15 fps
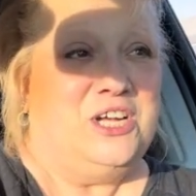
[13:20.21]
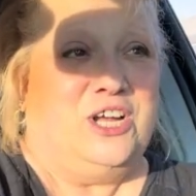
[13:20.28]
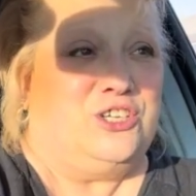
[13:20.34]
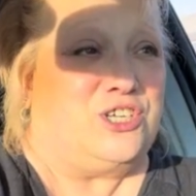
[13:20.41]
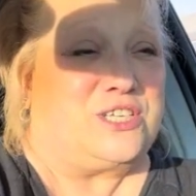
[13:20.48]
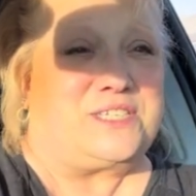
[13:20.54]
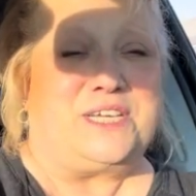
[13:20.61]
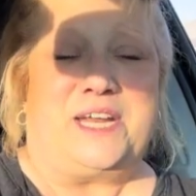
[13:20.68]

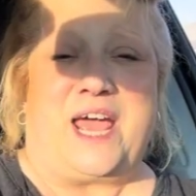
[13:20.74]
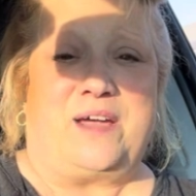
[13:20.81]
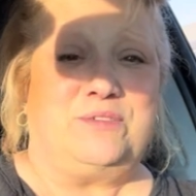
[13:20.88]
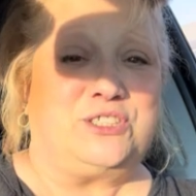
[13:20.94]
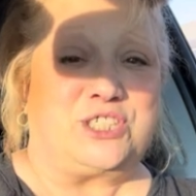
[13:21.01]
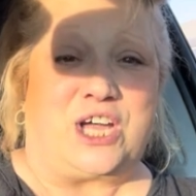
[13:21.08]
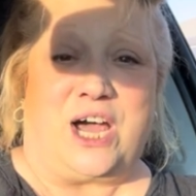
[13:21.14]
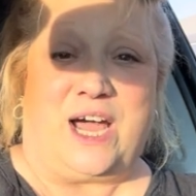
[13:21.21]
Just an
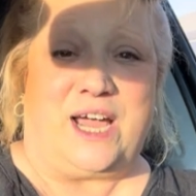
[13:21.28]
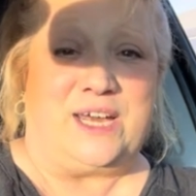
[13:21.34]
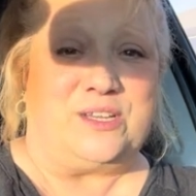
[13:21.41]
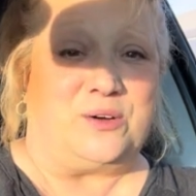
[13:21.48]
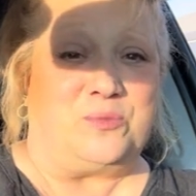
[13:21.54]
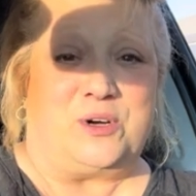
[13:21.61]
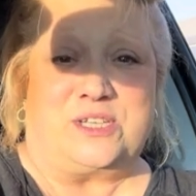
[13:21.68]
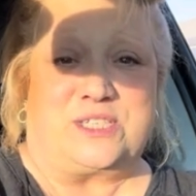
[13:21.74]
average guy
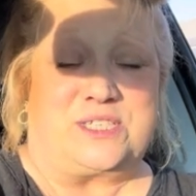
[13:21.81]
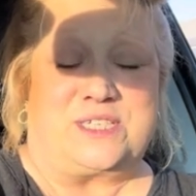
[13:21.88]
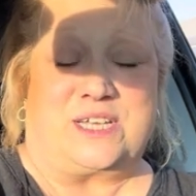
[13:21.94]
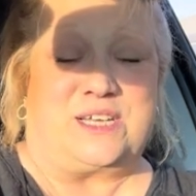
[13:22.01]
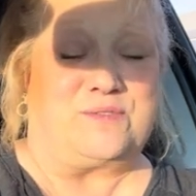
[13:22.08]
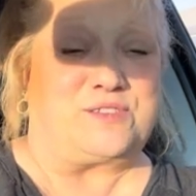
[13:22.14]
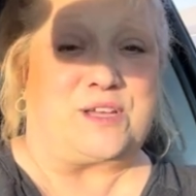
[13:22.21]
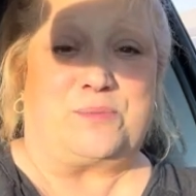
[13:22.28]
that wants to
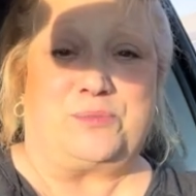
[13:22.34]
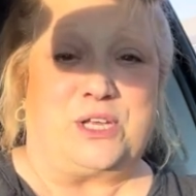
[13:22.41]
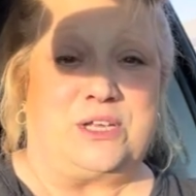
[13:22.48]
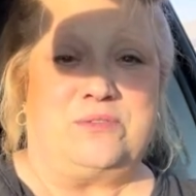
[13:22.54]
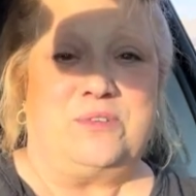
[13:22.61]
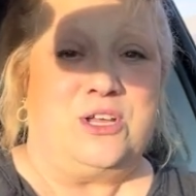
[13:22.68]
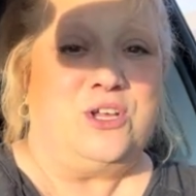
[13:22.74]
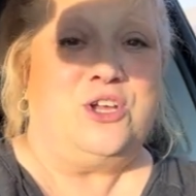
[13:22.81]
give
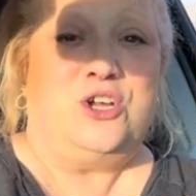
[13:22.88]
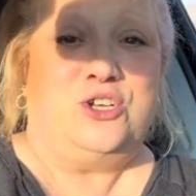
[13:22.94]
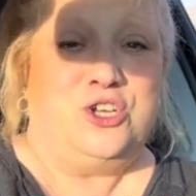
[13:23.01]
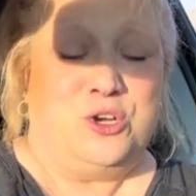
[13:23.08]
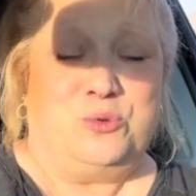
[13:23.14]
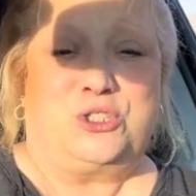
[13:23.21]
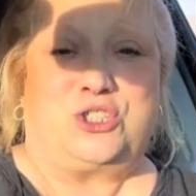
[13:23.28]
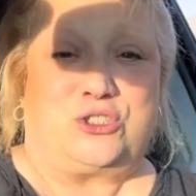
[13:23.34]
something
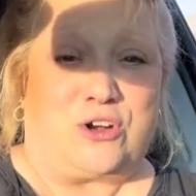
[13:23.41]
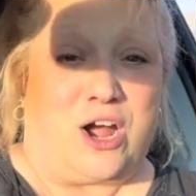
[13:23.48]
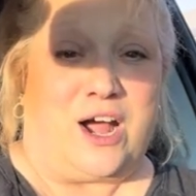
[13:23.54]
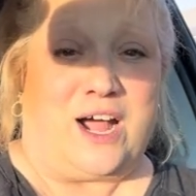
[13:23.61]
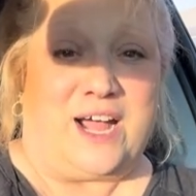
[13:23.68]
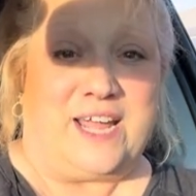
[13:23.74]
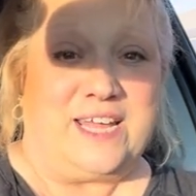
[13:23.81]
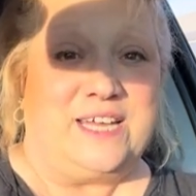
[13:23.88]
new a try.